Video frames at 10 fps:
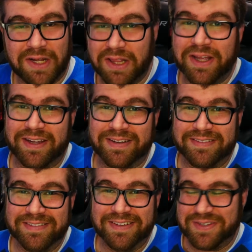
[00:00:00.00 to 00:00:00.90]
I like it.
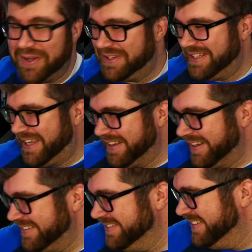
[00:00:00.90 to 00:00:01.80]
It's a good
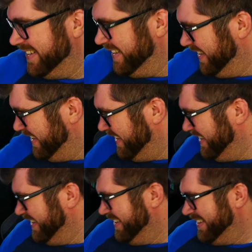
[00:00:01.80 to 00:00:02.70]
tequila.
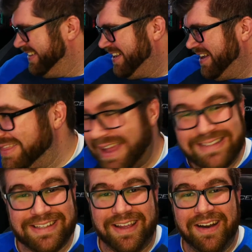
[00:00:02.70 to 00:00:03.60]

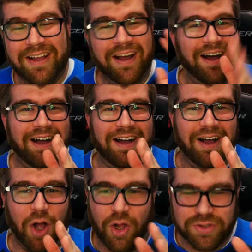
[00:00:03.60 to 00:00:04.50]
that's it.
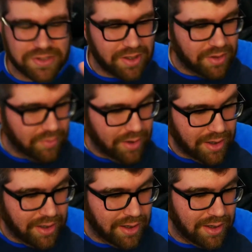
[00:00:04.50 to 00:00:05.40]
Uh, also,
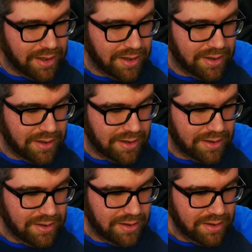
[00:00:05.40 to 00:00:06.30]

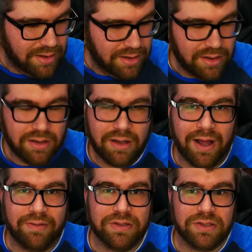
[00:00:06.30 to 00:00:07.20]
uh,
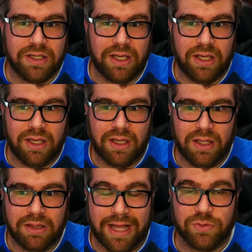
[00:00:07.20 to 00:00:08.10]

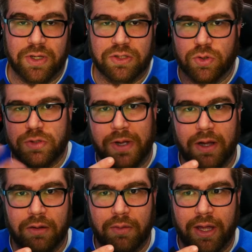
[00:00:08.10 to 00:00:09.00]
obviously, last week I told you
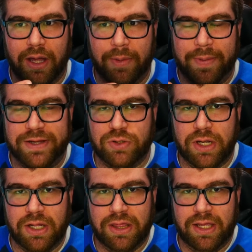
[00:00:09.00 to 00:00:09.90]
about uh, my
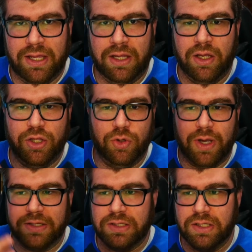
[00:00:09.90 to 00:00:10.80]
Patreon thing. You
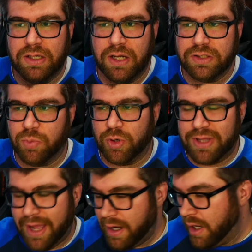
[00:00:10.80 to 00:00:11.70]
guys can uh, support
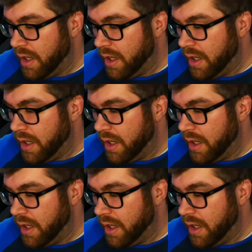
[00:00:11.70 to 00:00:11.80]
that.